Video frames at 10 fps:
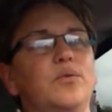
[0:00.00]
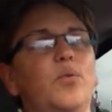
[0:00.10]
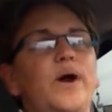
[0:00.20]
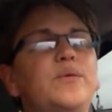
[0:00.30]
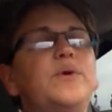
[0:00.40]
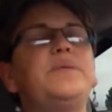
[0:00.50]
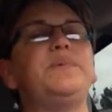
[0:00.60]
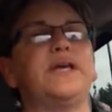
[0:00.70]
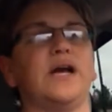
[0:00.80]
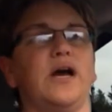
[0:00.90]
when we
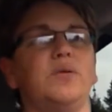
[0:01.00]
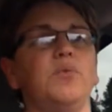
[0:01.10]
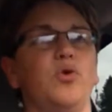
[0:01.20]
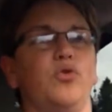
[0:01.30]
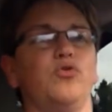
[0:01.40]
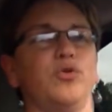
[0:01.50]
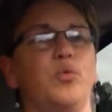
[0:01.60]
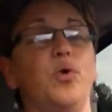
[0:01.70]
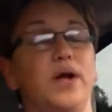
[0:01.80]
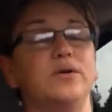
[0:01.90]
become
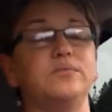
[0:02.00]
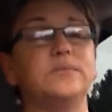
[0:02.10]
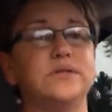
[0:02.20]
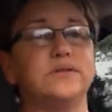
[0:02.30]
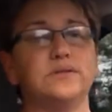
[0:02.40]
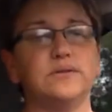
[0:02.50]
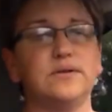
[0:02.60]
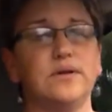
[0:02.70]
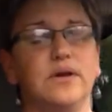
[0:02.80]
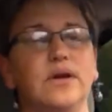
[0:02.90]
overwhelmed,
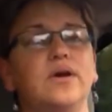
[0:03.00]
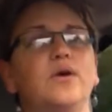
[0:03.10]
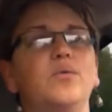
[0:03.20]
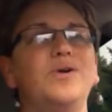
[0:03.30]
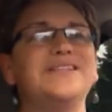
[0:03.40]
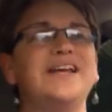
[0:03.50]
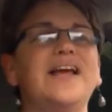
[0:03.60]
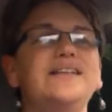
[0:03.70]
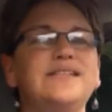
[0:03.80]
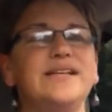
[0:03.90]
what
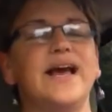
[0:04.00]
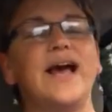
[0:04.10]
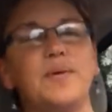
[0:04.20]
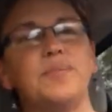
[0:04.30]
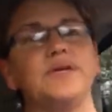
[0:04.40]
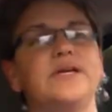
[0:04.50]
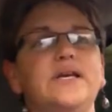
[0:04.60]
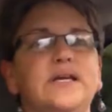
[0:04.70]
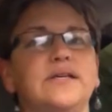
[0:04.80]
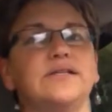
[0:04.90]
tends to happen
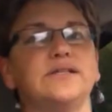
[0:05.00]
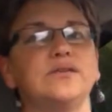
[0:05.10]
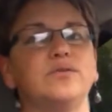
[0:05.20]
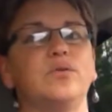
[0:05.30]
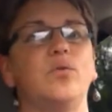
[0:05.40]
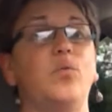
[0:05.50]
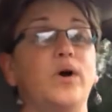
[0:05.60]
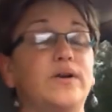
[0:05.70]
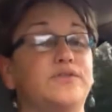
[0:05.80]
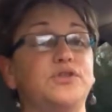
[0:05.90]
is
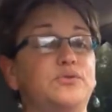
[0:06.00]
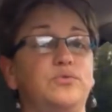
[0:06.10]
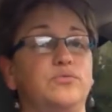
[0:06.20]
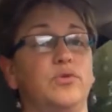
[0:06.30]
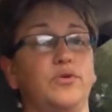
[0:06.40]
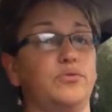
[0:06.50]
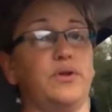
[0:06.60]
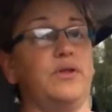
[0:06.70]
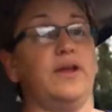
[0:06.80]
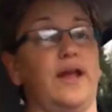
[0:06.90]
one of two or
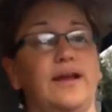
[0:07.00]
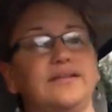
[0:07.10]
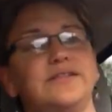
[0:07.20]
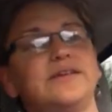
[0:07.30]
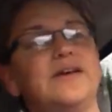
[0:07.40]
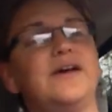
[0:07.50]
three things.